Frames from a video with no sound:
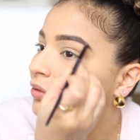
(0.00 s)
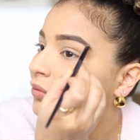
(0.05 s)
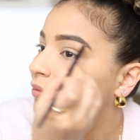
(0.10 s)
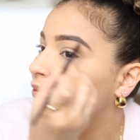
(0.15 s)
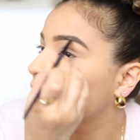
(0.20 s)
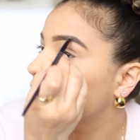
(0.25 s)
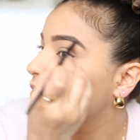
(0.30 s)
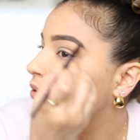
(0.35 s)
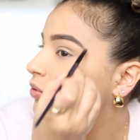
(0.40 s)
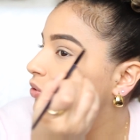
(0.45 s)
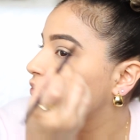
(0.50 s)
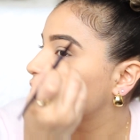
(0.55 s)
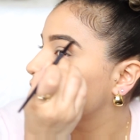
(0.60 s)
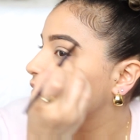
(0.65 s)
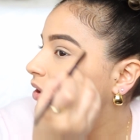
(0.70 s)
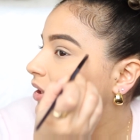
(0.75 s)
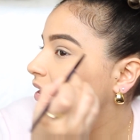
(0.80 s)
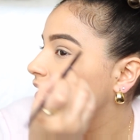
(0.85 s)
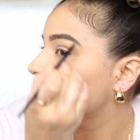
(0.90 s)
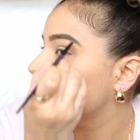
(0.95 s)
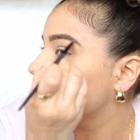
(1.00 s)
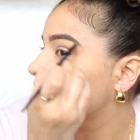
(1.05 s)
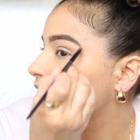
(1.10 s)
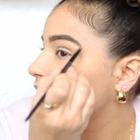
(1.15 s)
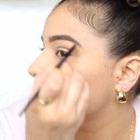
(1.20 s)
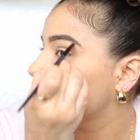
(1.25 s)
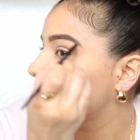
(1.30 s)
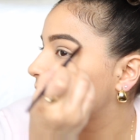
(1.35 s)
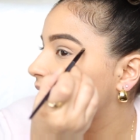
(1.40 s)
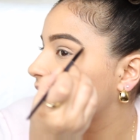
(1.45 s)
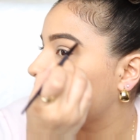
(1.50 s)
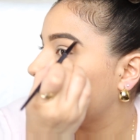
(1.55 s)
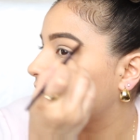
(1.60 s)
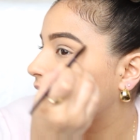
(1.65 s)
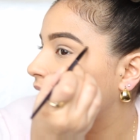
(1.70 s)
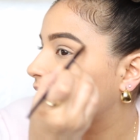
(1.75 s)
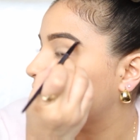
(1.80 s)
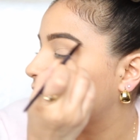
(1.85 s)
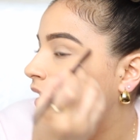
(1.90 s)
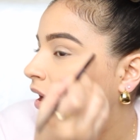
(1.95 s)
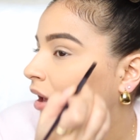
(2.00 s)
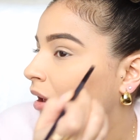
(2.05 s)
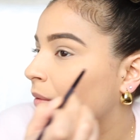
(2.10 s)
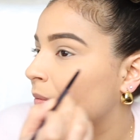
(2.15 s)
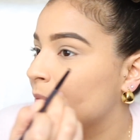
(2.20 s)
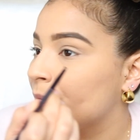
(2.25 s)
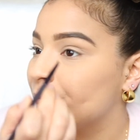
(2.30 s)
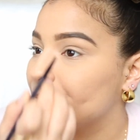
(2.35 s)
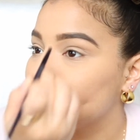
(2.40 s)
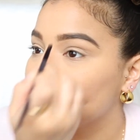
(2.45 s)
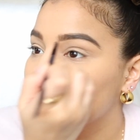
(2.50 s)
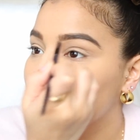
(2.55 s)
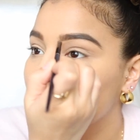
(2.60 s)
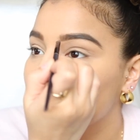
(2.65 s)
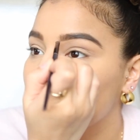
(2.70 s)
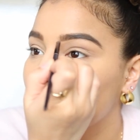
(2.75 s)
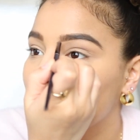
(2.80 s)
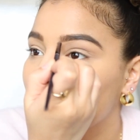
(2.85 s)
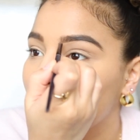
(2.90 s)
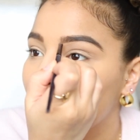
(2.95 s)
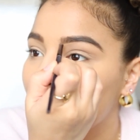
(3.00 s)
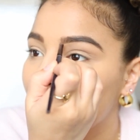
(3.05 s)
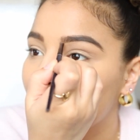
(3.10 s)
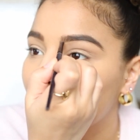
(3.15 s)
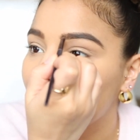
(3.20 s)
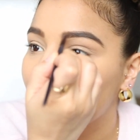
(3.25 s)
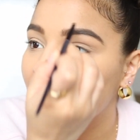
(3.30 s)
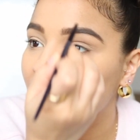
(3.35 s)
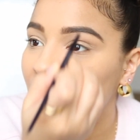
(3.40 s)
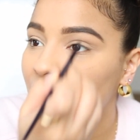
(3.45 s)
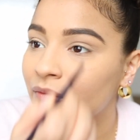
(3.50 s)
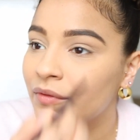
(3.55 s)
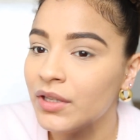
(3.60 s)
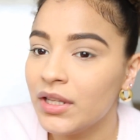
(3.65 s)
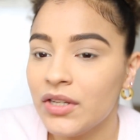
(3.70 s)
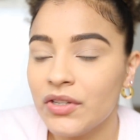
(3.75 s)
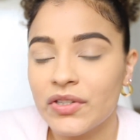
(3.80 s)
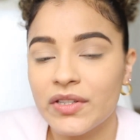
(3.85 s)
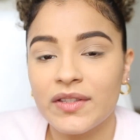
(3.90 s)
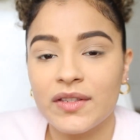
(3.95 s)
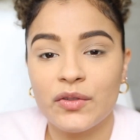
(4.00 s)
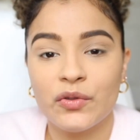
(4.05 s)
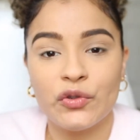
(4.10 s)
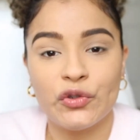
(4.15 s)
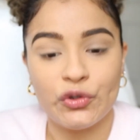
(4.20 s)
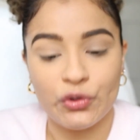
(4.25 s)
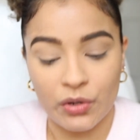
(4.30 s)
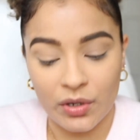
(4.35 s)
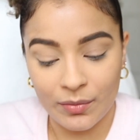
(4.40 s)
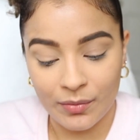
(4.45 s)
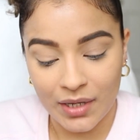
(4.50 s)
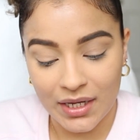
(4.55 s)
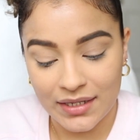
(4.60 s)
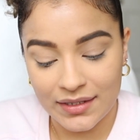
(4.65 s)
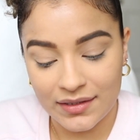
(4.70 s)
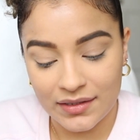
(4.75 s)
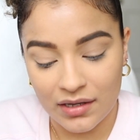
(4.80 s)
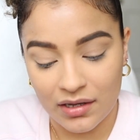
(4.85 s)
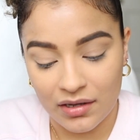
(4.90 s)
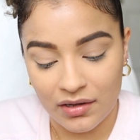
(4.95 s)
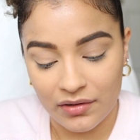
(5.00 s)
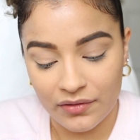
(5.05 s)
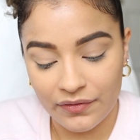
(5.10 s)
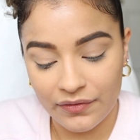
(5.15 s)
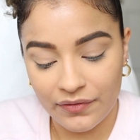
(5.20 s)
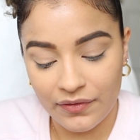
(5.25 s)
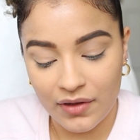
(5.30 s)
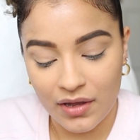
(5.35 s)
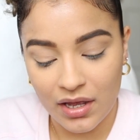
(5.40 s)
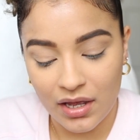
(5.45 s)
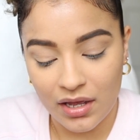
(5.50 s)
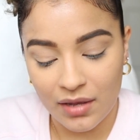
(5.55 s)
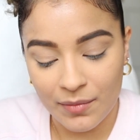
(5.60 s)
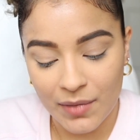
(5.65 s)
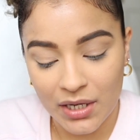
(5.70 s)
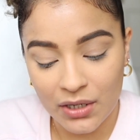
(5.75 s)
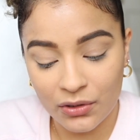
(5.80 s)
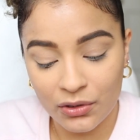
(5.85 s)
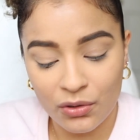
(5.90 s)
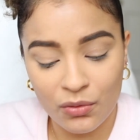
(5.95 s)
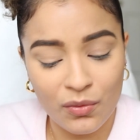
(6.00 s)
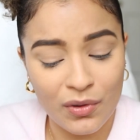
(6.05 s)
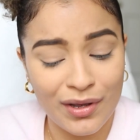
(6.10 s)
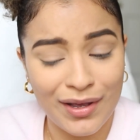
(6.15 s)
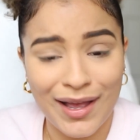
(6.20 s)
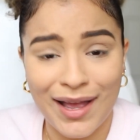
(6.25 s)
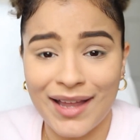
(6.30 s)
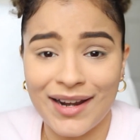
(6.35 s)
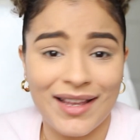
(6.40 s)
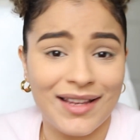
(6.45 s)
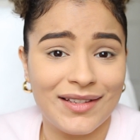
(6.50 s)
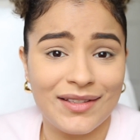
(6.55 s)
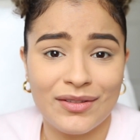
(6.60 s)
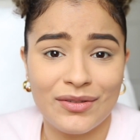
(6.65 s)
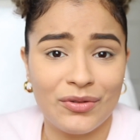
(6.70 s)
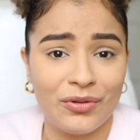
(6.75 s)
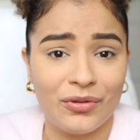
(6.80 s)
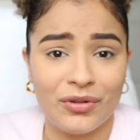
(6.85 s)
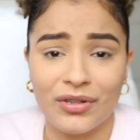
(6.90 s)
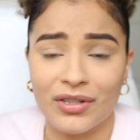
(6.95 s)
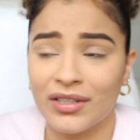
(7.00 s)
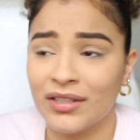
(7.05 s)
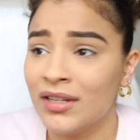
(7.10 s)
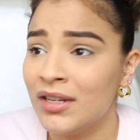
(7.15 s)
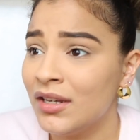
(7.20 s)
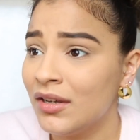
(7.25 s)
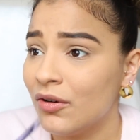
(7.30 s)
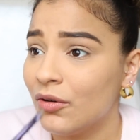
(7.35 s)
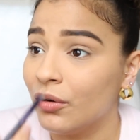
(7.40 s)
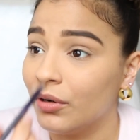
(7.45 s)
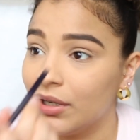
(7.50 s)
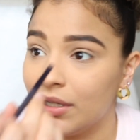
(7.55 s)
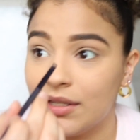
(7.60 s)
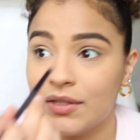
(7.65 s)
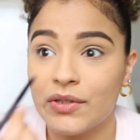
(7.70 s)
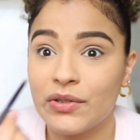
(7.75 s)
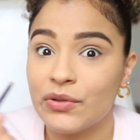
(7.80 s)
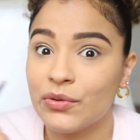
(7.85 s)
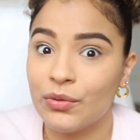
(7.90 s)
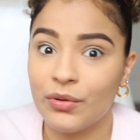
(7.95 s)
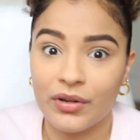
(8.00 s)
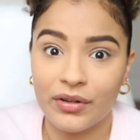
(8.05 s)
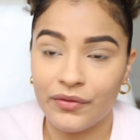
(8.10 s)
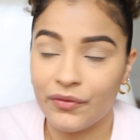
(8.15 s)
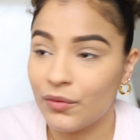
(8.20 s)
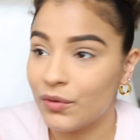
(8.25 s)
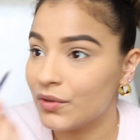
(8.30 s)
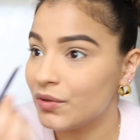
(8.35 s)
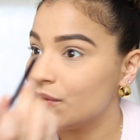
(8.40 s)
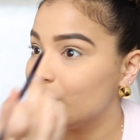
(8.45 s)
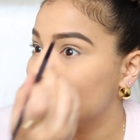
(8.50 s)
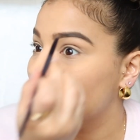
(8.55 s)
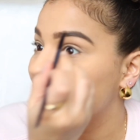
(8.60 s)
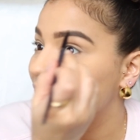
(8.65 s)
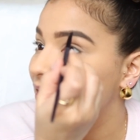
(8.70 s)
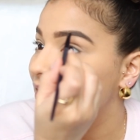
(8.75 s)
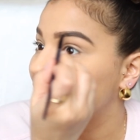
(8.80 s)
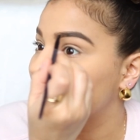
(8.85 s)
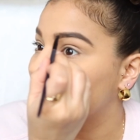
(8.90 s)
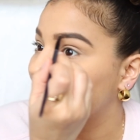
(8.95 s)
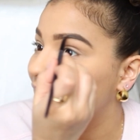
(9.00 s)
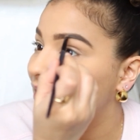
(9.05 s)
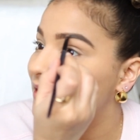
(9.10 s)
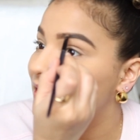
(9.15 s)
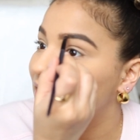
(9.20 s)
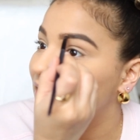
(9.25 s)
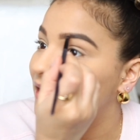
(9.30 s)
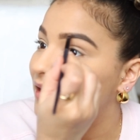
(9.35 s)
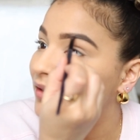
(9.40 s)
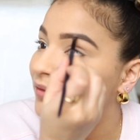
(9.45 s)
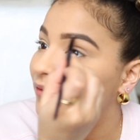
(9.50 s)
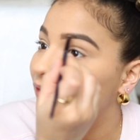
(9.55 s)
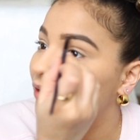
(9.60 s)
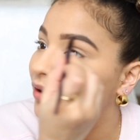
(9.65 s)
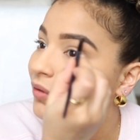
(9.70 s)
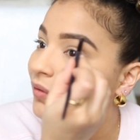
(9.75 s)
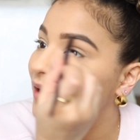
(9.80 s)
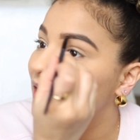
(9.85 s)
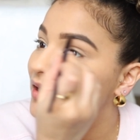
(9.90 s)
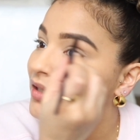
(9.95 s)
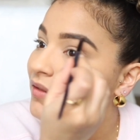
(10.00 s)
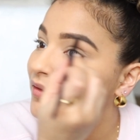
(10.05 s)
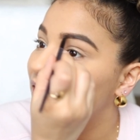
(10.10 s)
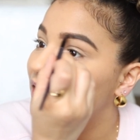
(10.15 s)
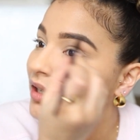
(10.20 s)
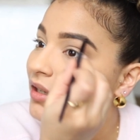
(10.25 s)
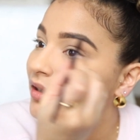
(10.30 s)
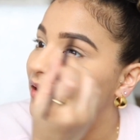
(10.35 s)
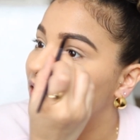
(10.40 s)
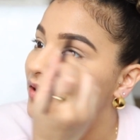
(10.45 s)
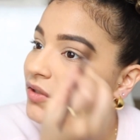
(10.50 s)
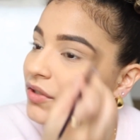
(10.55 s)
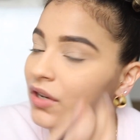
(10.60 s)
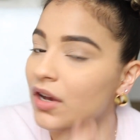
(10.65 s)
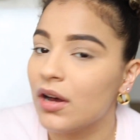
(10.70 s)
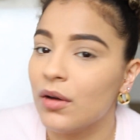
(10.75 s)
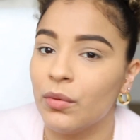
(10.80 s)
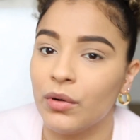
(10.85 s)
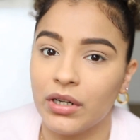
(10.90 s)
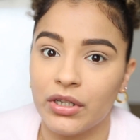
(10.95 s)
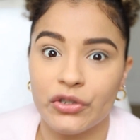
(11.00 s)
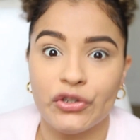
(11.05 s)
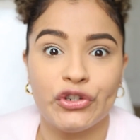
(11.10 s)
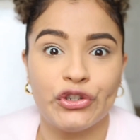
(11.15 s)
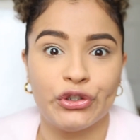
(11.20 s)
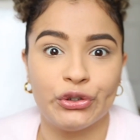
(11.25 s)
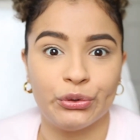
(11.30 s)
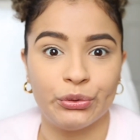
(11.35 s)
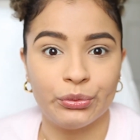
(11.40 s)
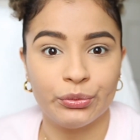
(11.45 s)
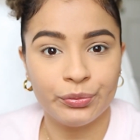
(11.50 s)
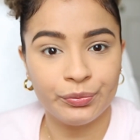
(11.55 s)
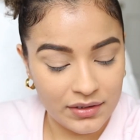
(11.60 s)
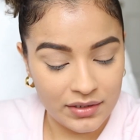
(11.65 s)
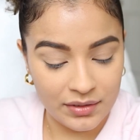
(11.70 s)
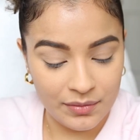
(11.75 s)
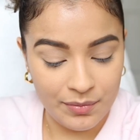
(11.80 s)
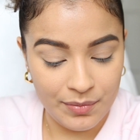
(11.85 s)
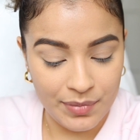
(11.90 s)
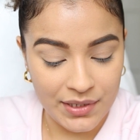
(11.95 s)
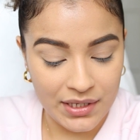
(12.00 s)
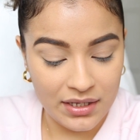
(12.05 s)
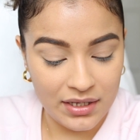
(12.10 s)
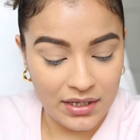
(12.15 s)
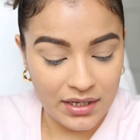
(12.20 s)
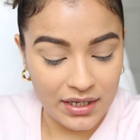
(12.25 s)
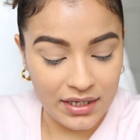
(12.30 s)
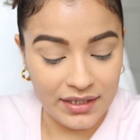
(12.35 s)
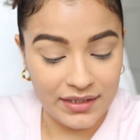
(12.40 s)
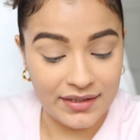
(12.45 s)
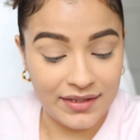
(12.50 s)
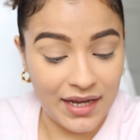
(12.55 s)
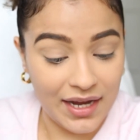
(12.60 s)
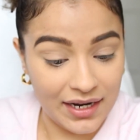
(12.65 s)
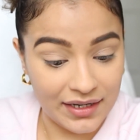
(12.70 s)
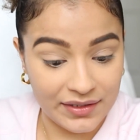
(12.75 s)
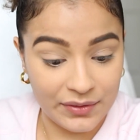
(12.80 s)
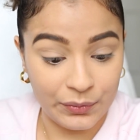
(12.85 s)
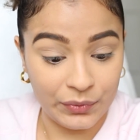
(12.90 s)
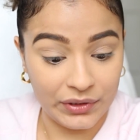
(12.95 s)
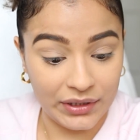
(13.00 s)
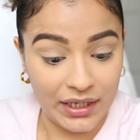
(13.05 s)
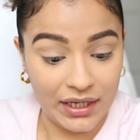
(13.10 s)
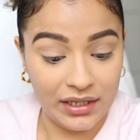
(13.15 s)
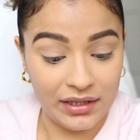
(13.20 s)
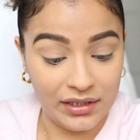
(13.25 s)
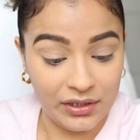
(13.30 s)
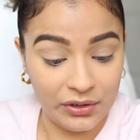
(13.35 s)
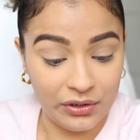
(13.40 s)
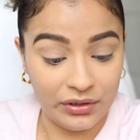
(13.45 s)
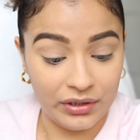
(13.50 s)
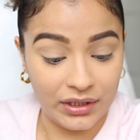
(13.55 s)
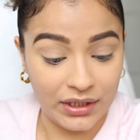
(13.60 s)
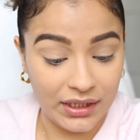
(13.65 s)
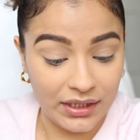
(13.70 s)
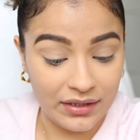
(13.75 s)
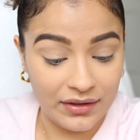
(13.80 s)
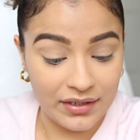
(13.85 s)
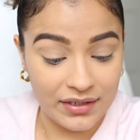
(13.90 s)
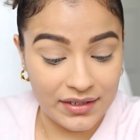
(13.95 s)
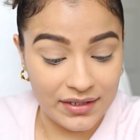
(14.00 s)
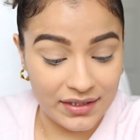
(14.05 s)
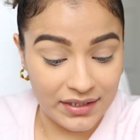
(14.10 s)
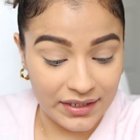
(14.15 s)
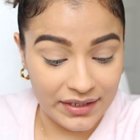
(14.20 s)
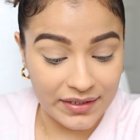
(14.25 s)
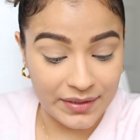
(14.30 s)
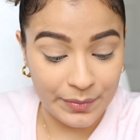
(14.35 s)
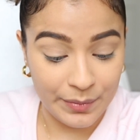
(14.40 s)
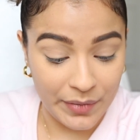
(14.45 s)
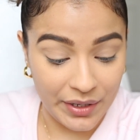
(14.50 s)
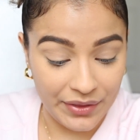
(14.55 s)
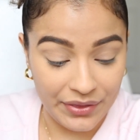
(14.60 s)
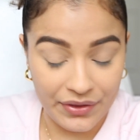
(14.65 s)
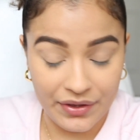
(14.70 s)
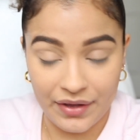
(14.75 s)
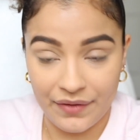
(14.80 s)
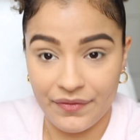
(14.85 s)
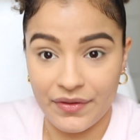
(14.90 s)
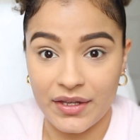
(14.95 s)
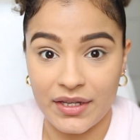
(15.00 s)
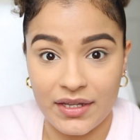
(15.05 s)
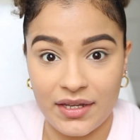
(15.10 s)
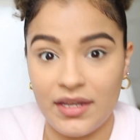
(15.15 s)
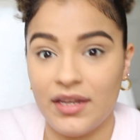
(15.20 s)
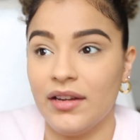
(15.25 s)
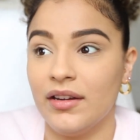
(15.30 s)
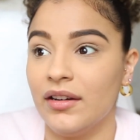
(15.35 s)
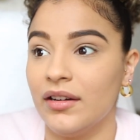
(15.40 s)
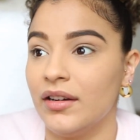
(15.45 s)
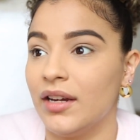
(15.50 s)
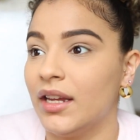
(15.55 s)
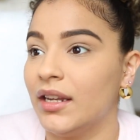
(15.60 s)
road trips and really just enjoy myself. I don't know what God has stored or in store for 2019 for the rest of the year, because y'all, we're in June. To be exact, we're like literally in the 6th month of the year,